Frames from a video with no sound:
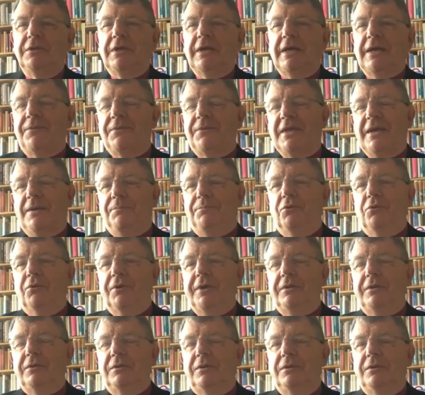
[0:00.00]
at that
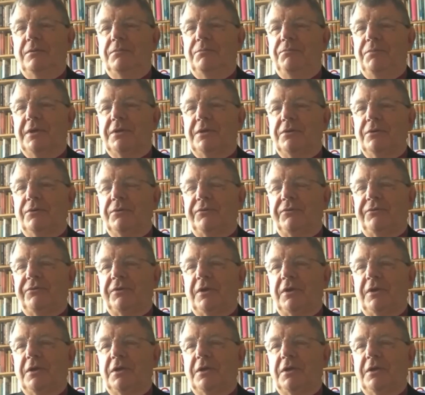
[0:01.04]
point, because,